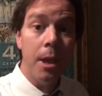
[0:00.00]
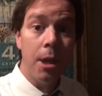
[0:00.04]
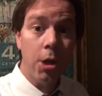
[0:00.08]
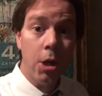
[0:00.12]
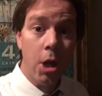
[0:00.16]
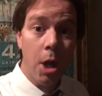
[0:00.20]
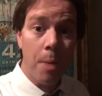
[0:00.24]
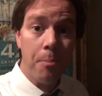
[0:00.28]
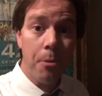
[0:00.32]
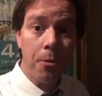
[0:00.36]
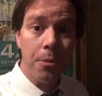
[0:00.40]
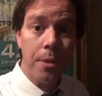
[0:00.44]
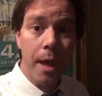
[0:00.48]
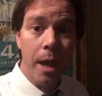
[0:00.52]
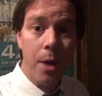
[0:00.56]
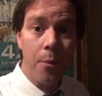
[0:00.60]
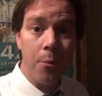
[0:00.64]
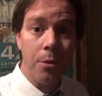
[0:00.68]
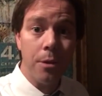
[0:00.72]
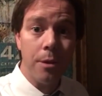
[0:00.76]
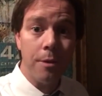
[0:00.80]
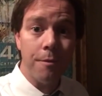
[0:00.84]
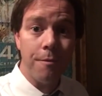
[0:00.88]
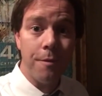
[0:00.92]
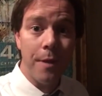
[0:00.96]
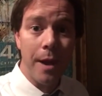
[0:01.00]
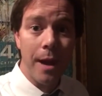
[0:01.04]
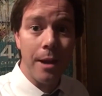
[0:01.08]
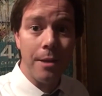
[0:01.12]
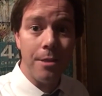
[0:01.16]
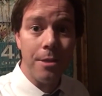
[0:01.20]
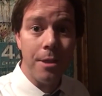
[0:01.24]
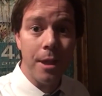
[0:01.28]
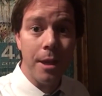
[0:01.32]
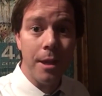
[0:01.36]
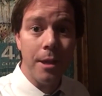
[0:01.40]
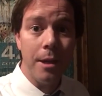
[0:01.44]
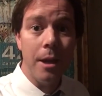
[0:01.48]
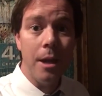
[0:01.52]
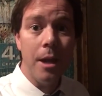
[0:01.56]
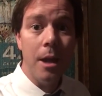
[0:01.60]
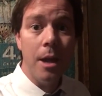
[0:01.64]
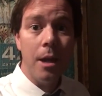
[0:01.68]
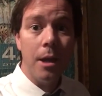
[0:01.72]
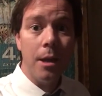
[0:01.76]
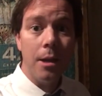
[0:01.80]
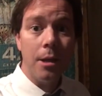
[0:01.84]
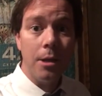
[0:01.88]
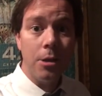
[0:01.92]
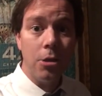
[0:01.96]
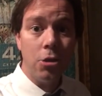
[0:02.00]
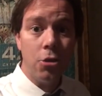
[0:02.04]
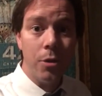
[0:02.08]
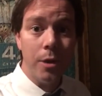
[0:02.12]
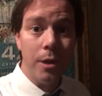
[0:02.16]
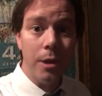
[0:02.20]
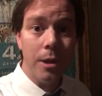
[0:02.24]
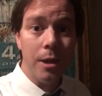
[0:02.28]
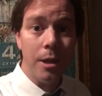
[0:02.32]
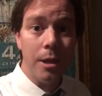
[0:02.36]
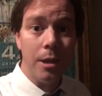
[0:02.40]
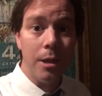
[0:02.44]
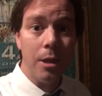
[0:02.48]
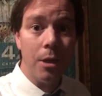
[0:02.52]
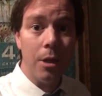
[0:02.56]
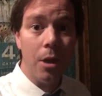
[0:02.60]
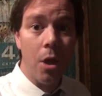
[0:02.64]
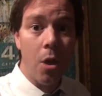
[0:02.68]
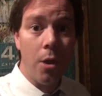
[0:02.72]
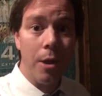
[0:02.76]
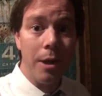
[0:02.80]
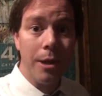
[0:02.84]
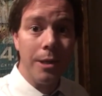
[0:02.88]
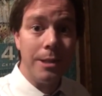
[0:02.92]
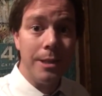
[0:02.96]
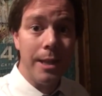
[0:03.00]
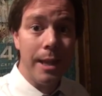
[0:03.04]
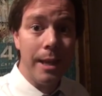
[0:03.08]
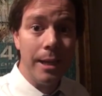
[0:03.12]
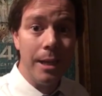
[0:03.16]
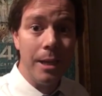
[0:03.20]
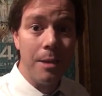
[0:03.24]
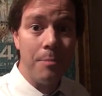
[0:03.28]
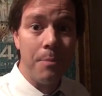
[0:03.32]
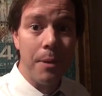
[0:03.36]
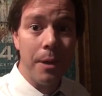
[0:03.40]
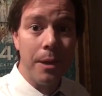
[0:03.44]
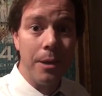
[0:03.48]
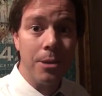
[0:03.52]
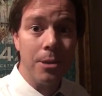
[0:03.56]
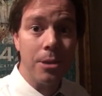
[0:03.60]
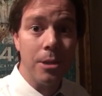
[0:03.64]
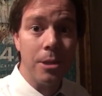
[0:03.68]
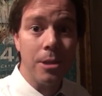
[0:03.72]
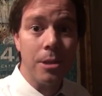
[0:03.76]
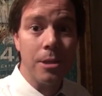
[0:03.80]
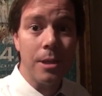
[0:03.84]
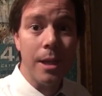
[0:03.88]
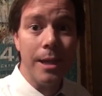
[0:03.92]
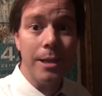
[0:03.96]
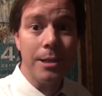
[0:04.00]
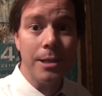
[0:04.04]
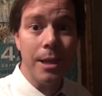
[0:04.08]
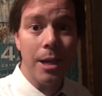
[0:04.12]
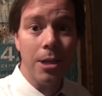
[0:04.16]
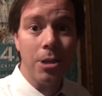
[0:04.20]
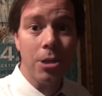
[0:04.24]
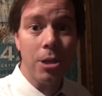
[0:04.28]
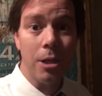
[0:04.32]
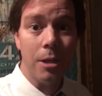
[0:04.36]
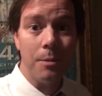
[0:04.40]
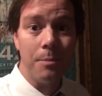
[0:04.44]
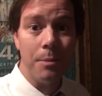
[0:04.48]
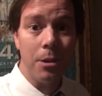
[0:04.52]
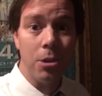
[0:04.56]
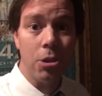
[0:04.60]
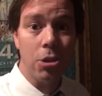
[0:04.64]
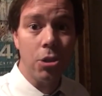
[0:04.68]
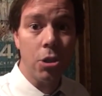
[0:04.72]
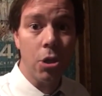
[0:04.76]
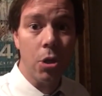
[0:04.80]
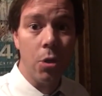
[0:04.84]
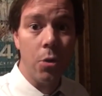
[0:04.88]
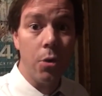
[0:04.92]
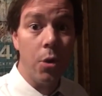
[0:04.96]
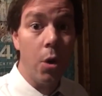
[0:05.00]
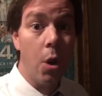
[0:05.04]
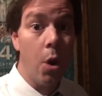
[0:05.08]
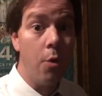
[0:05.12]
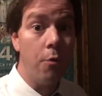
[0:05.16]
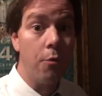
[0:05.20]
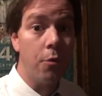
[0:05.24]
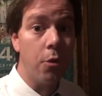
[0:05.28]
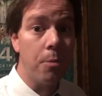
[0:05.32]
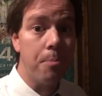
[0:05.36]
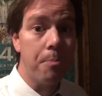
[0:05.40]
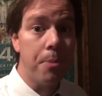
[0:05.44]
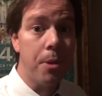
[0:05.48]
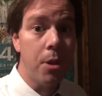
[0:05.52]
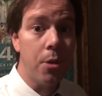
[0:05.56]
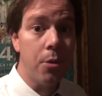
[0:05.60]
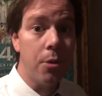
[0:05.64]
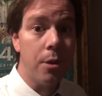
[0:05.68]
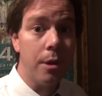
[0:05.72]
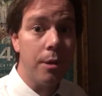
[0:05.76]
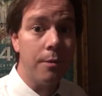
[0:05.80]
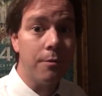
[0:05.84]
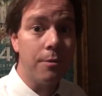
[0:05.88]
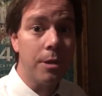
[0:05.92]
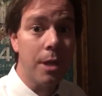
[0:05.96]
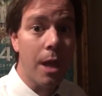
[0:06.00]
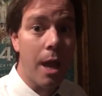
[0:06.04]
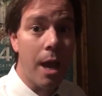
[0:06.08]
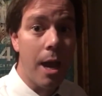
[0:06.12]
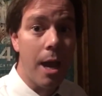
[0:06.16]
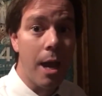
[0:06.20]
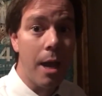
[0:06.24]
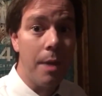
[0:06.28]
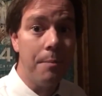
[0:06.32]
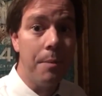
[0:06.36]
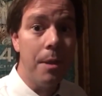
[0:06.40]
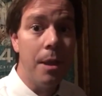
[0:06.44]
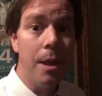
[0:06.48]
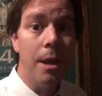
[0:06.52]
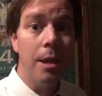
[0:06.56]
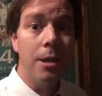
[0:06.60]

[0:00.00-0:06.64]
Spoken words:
Couple that with the fact that drinking on a daily basis has actually been shown over a period of time